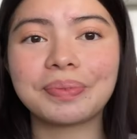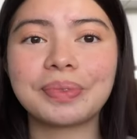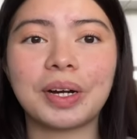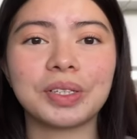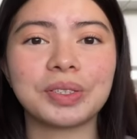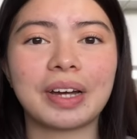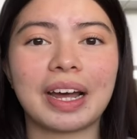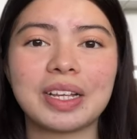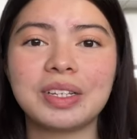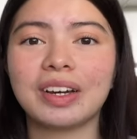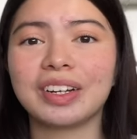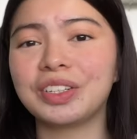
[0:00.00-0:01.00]
Also
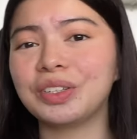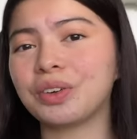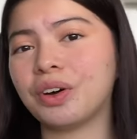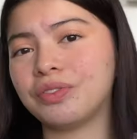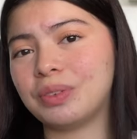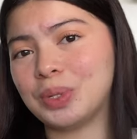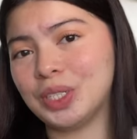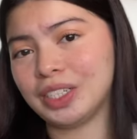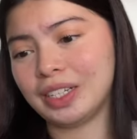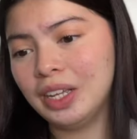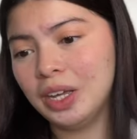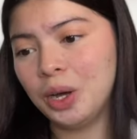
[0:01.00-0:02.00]
guys, I got a new coffee
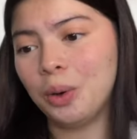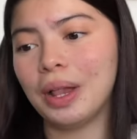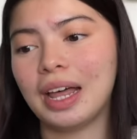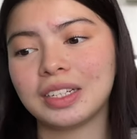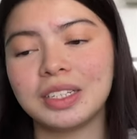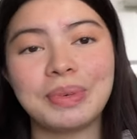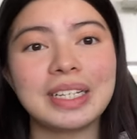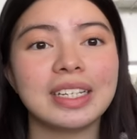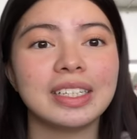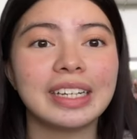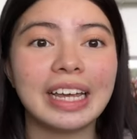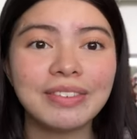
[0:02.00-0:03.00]
machine. Well, actually my
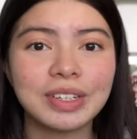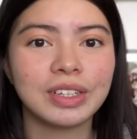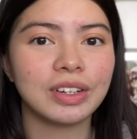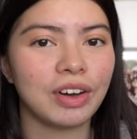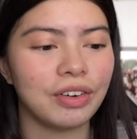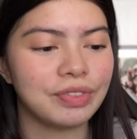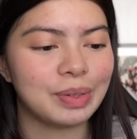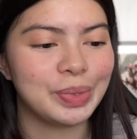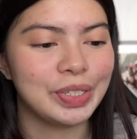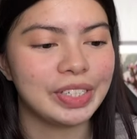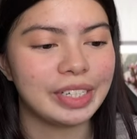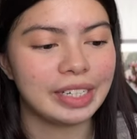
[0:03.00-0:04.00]
sister gave us her coffee
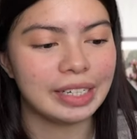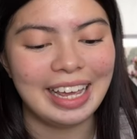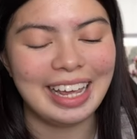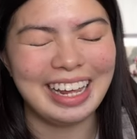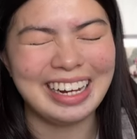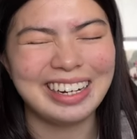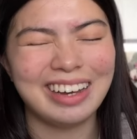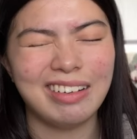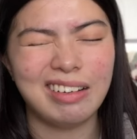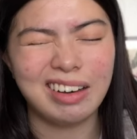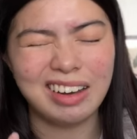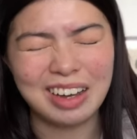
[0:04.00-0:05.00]
machine, and
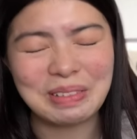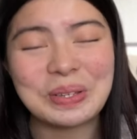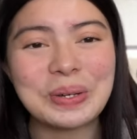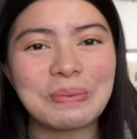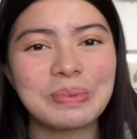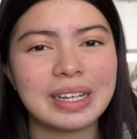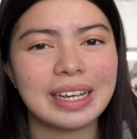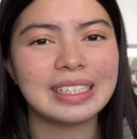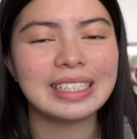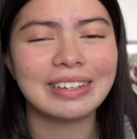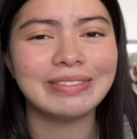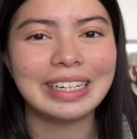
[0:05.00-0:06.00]
I'm so
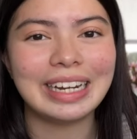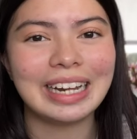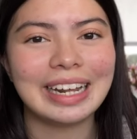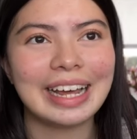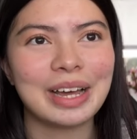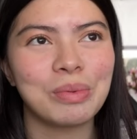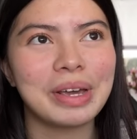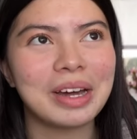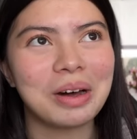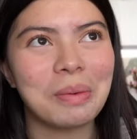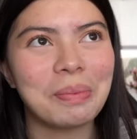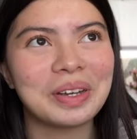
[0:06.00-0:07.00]
obsessed. Every day I wake
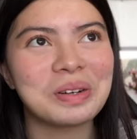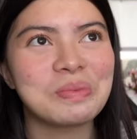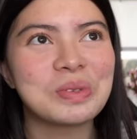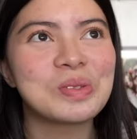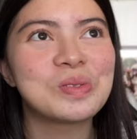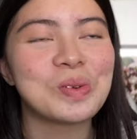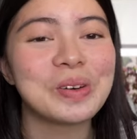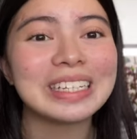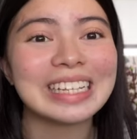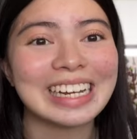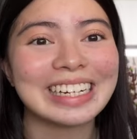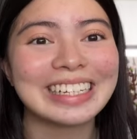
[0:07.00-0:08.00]
up and I'm so
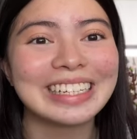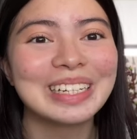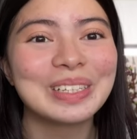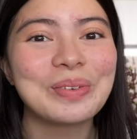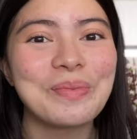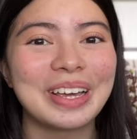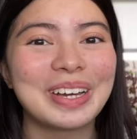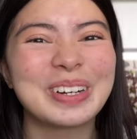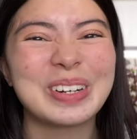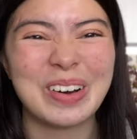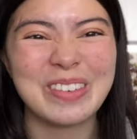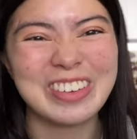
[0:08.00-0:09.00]
excited to make
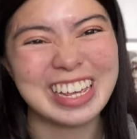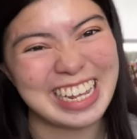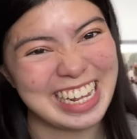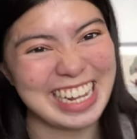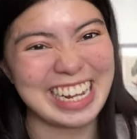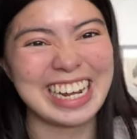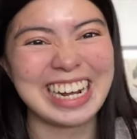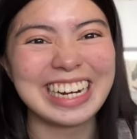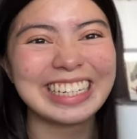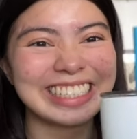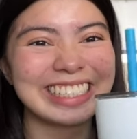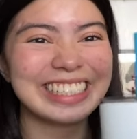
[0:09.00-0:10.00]
coffee.
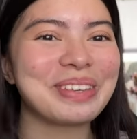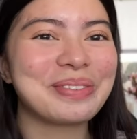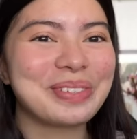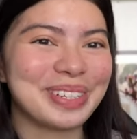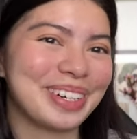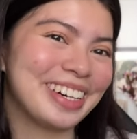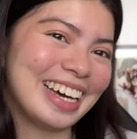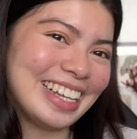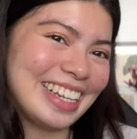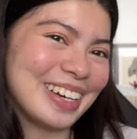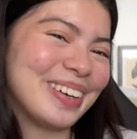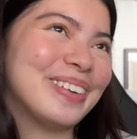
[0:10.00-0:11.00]
If you saw, I had
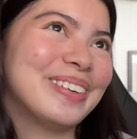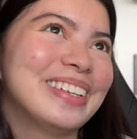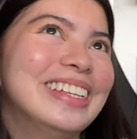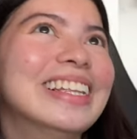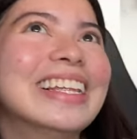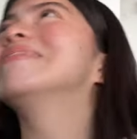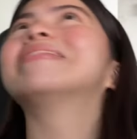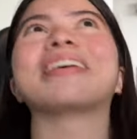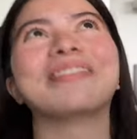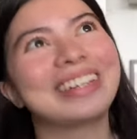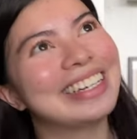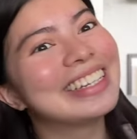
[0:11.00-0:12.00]
like a whole
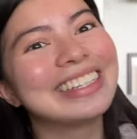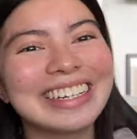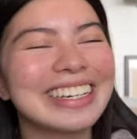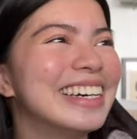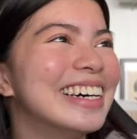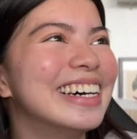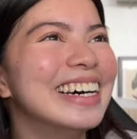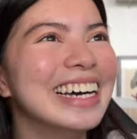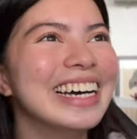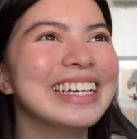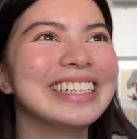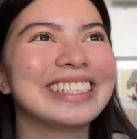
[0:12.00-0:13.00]
5-minute
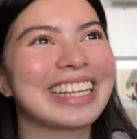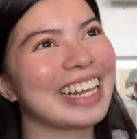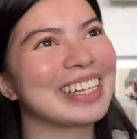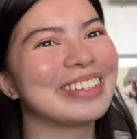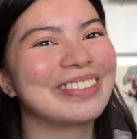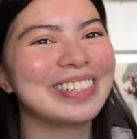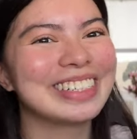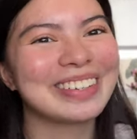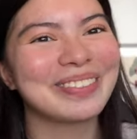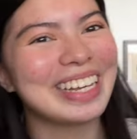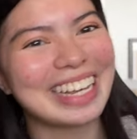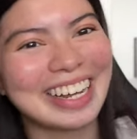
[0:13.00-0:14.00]
skit of just like
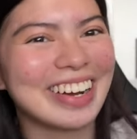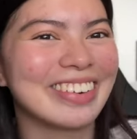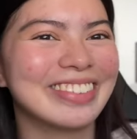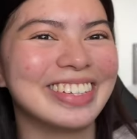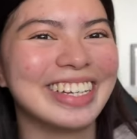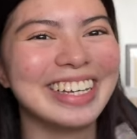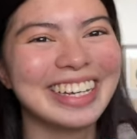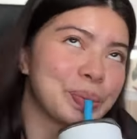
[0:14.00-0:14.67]
making coffee.